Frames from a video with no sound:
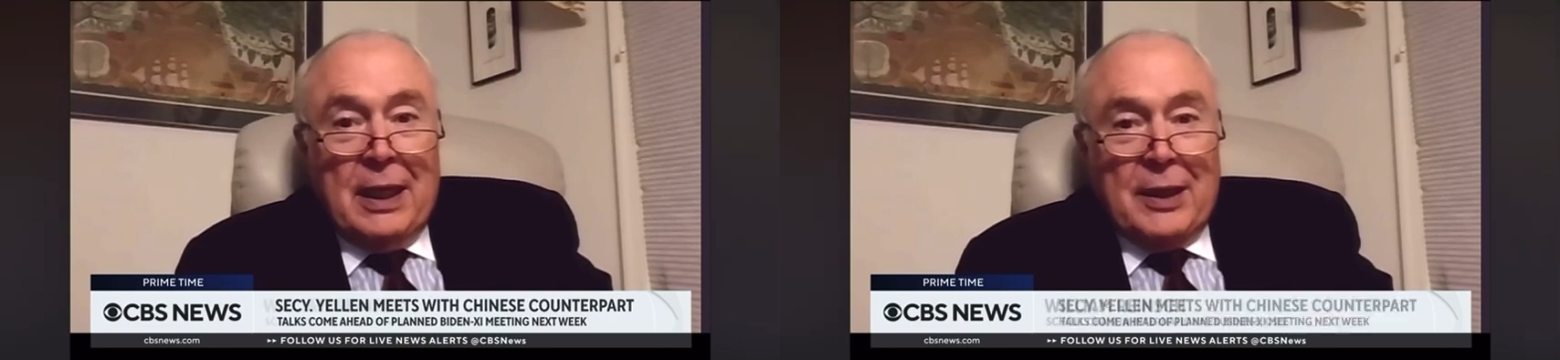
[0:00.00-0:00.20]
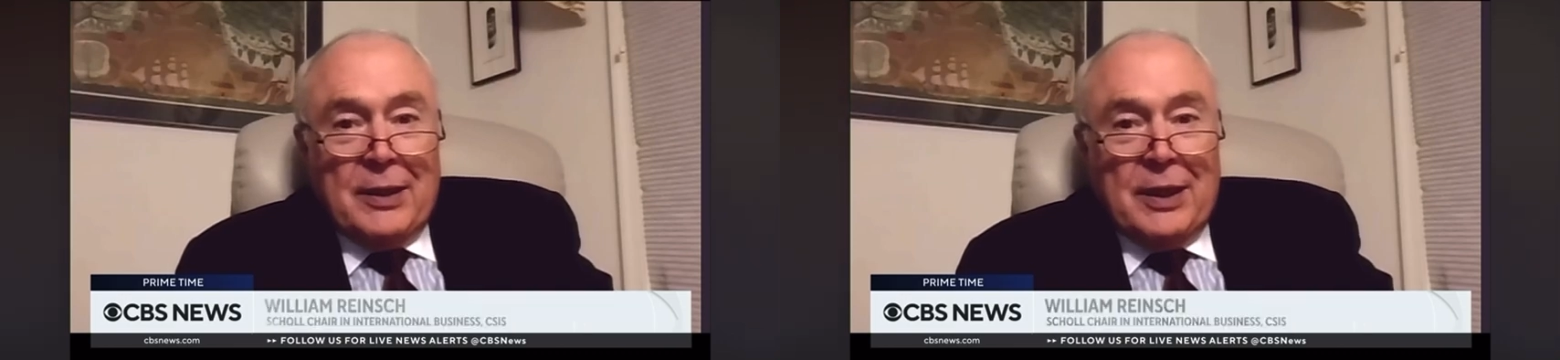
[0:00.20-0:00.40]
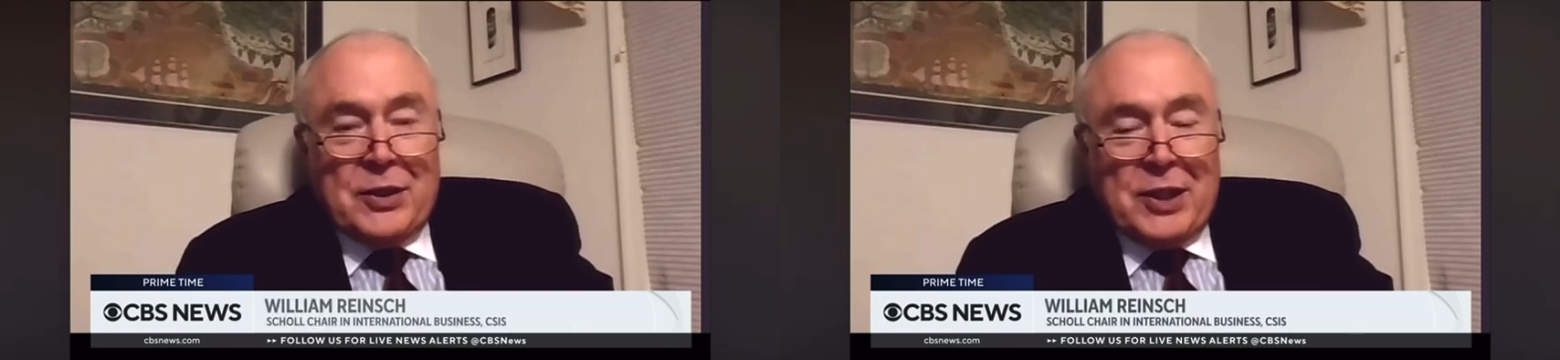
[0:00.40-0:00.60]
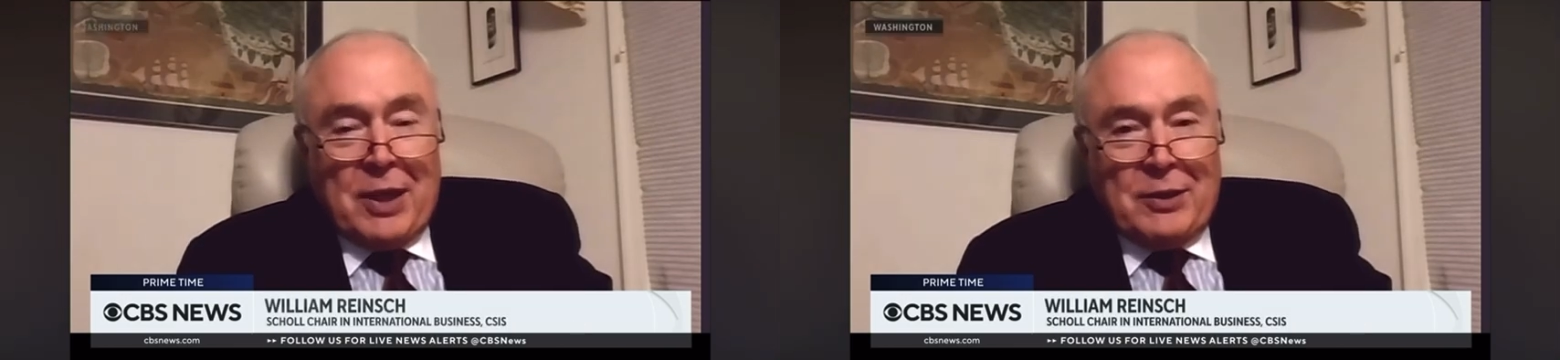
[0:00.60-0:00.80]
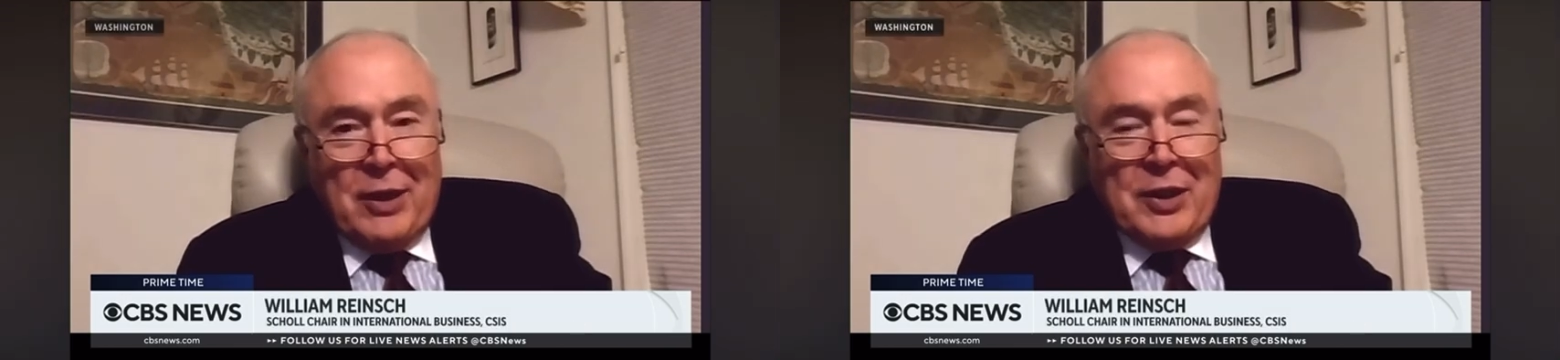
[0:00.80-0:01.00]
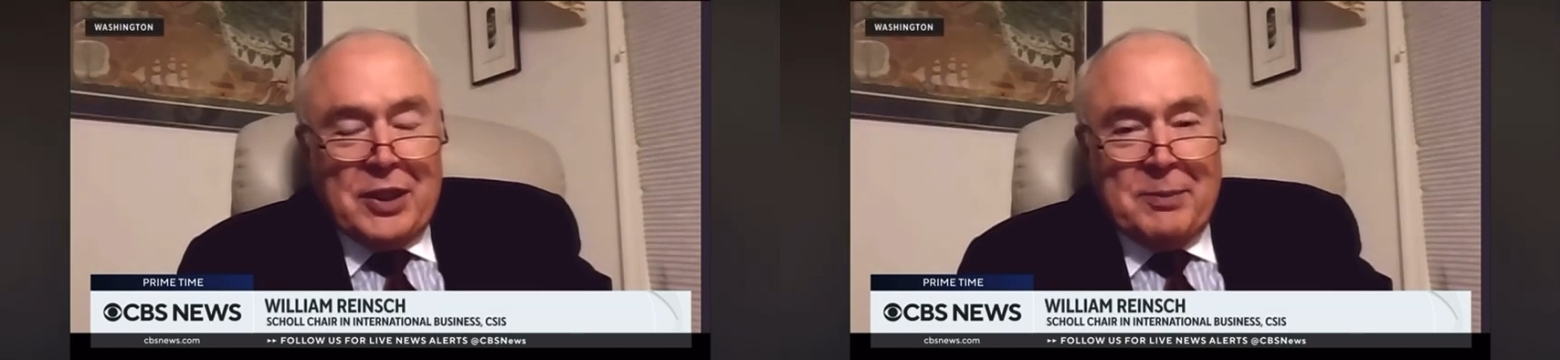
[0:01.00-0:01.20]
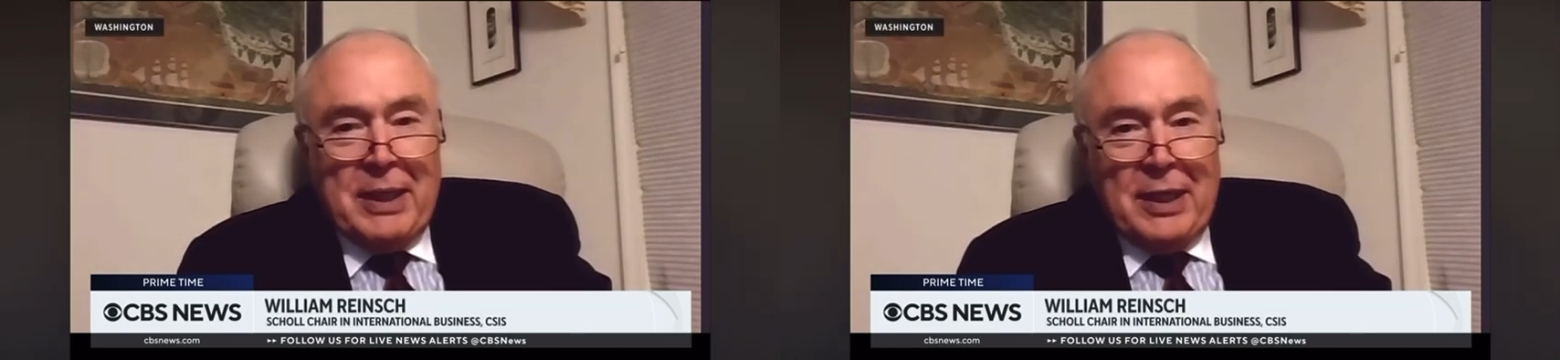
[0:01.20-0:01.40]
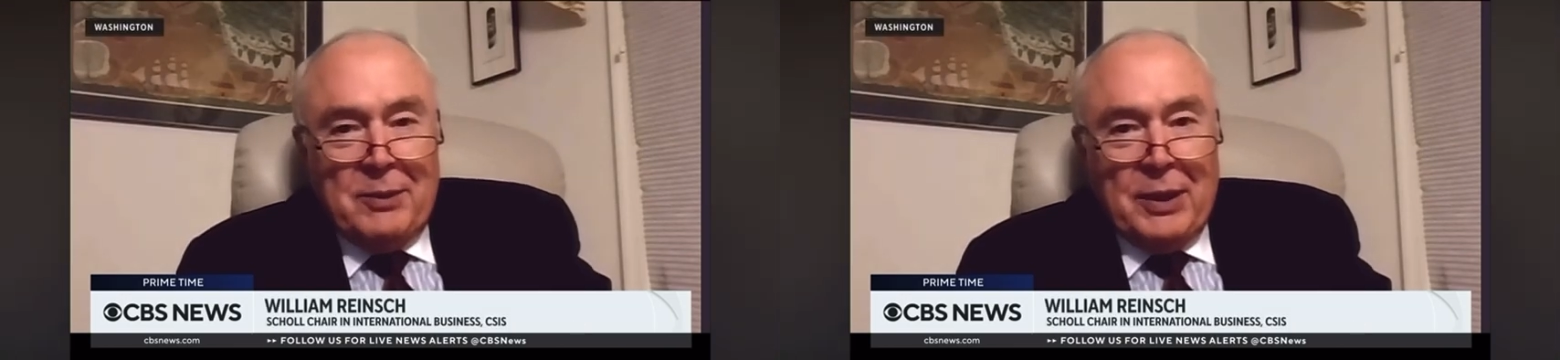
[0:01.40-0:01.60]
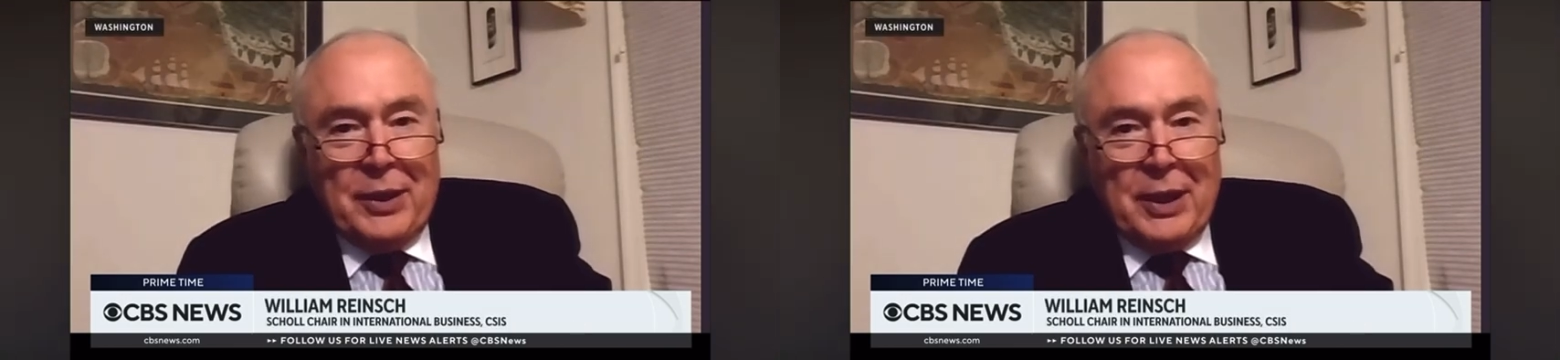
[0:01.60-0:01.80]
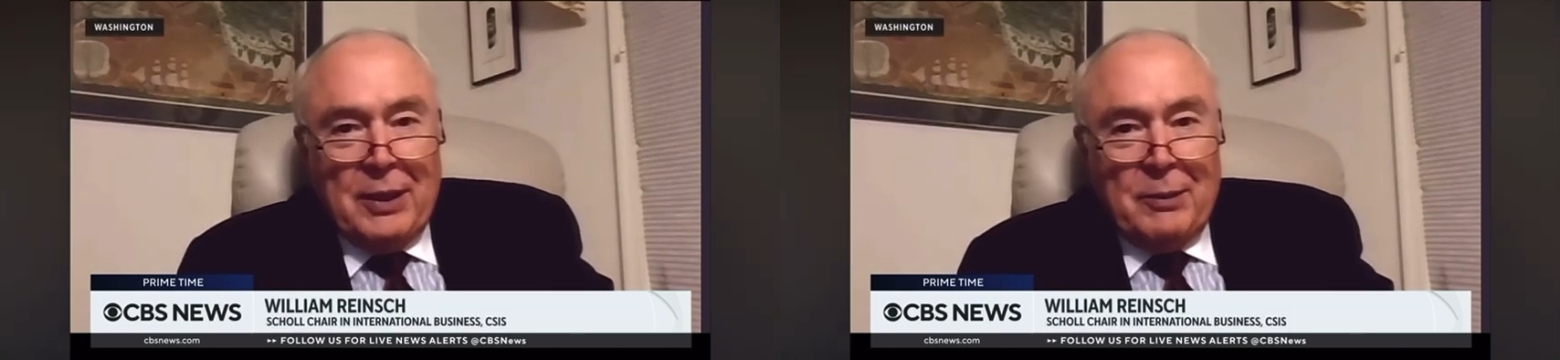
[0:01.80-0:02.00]
that the secretary is meeting
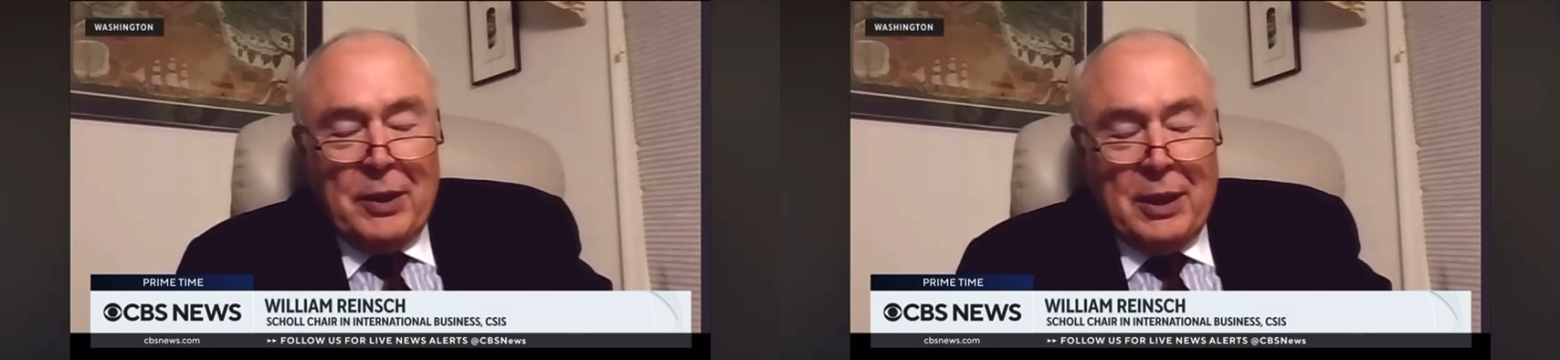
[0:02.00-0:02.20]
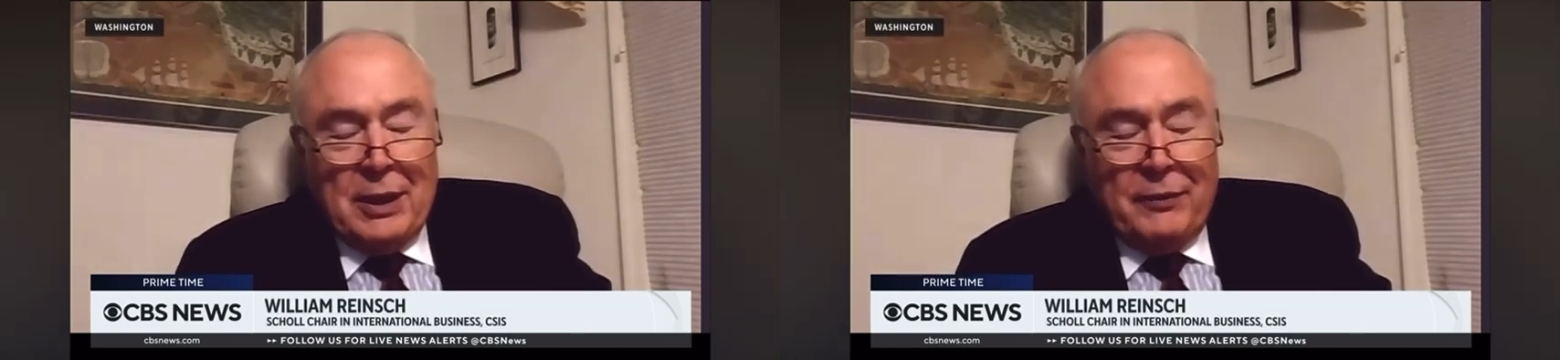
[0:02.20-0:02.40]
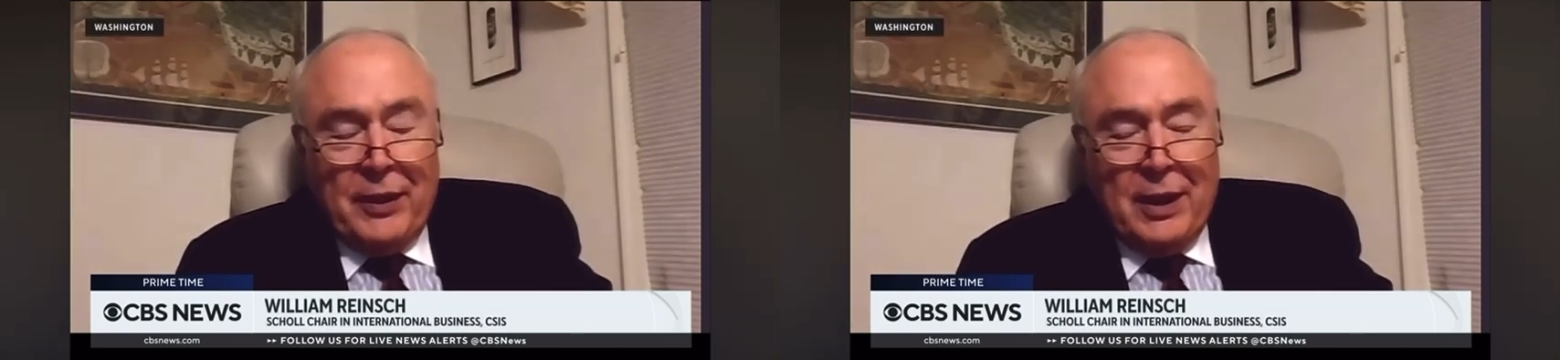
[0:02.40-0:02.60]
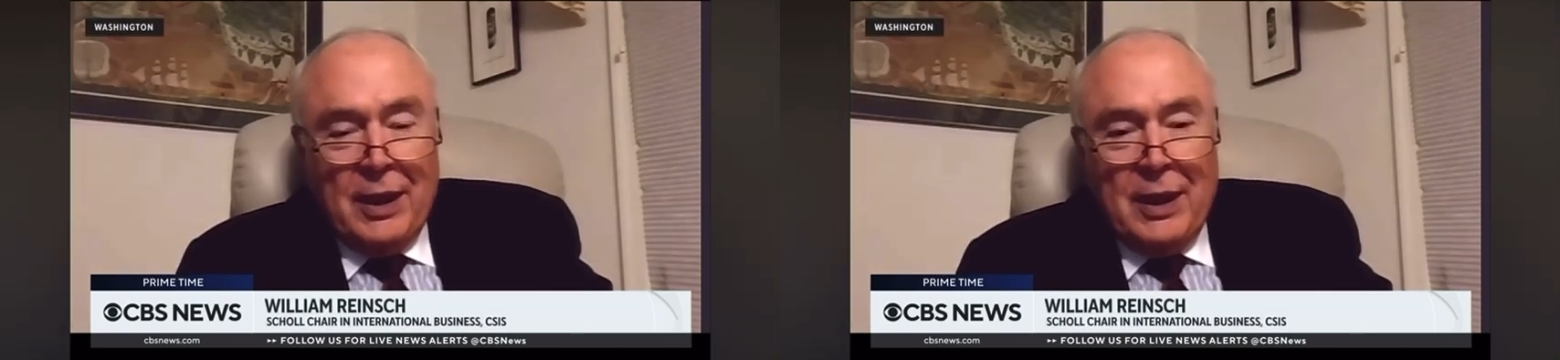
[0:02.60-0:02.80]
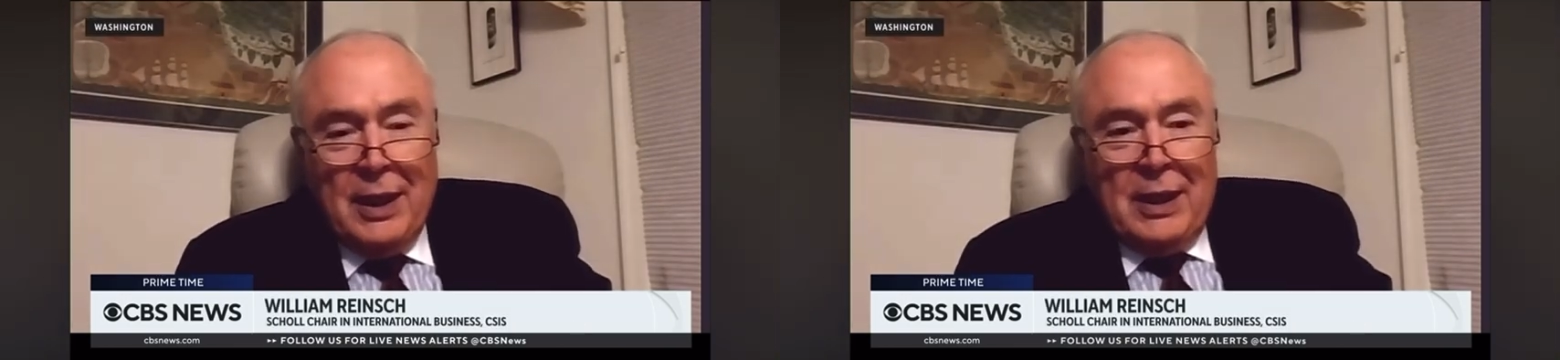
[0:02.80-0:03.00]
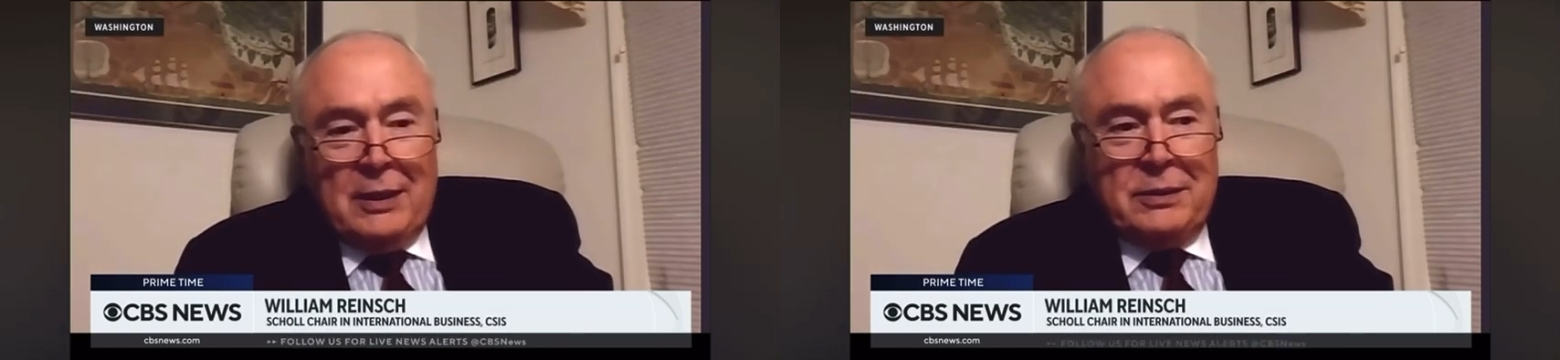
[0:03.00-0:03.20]
with He Feng,